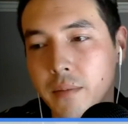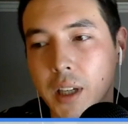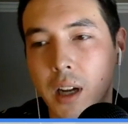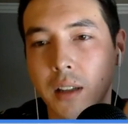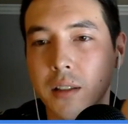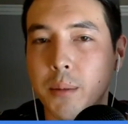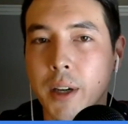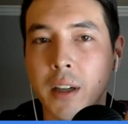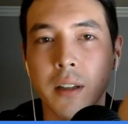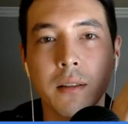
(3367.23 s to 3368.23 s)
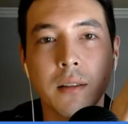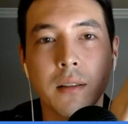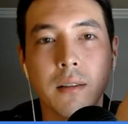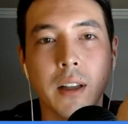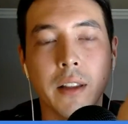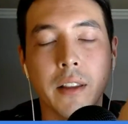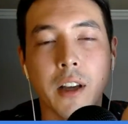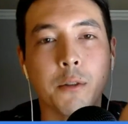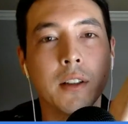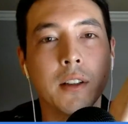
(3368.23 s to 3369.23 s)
concepts behind it and the offering.